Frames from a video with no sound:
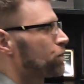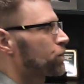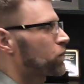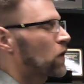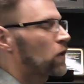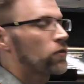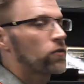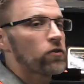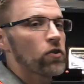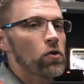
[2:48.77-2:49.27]

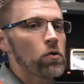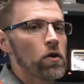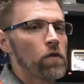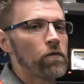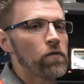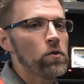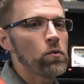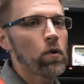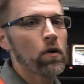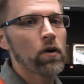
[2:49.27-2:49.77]
So if
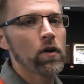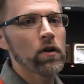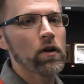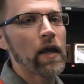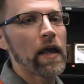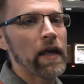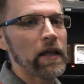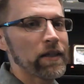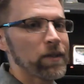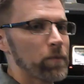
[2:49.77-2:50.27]
you are
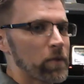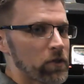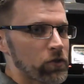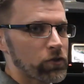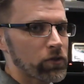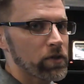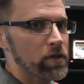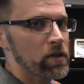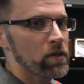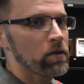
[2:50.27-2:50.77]
an
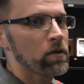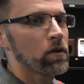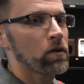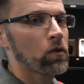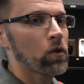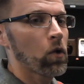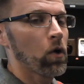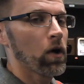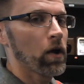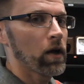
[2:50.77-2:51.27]
elementary,
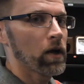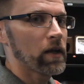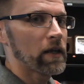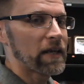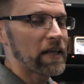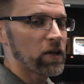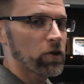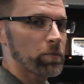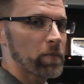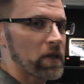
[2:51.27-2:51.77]
an
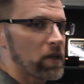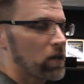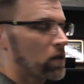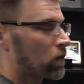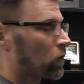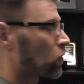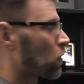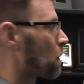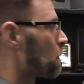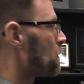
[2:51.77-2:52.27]
intermediate,
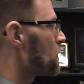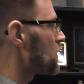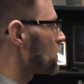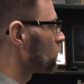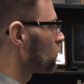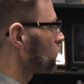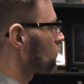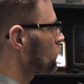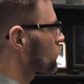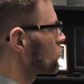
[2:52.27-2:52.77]
or a
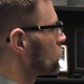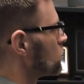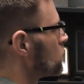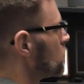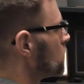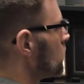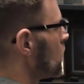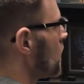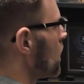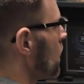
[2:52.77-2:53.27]
middle
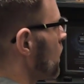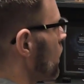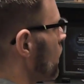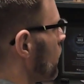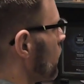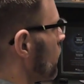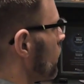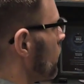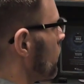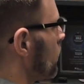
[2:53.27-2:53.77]
school,
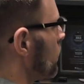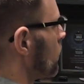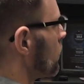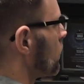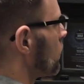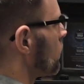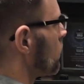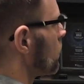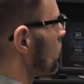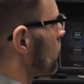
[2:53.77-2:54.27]

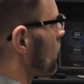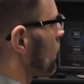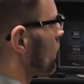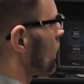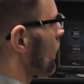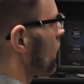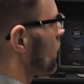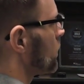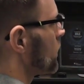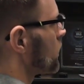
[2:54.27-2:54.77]

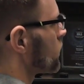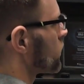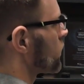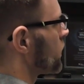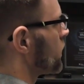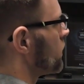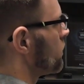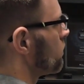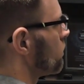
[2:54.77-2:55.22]
elementary,